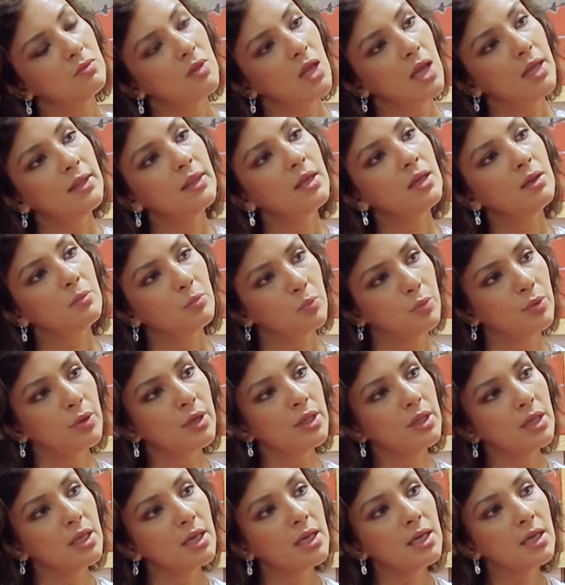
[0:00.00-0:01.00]
I think
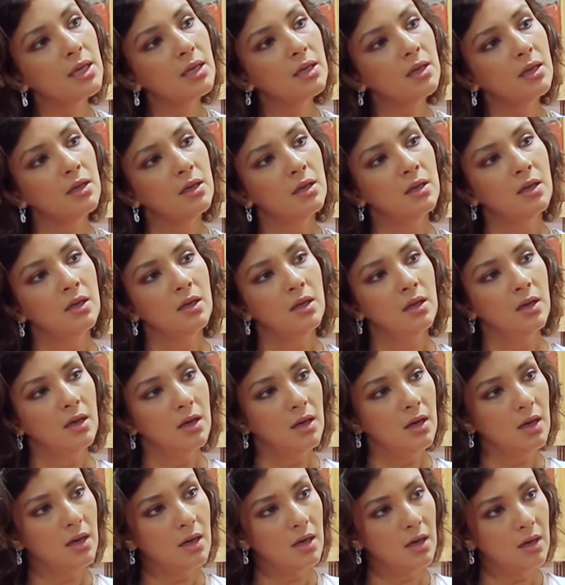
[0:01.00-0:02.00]
breathing,
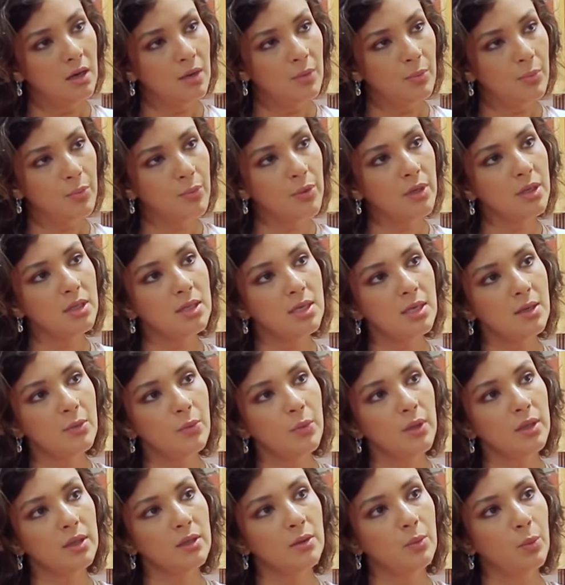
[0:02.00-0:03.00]

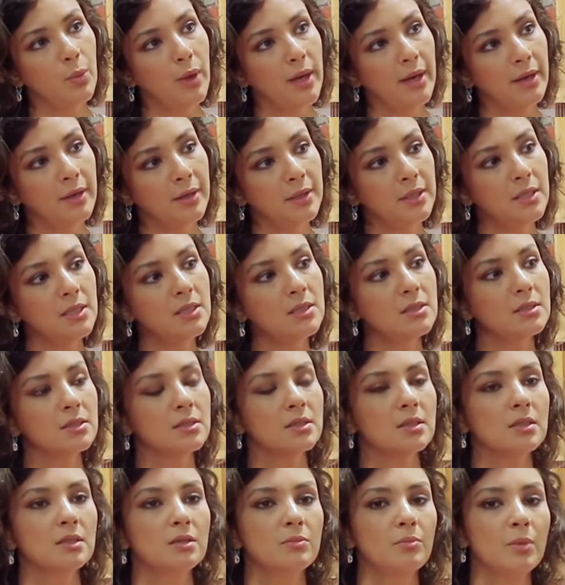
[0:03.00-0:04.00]
breathing with
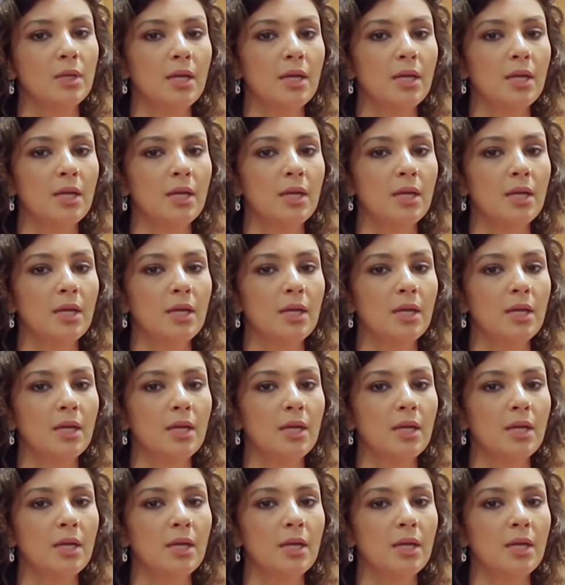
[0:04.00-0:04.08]
awareness.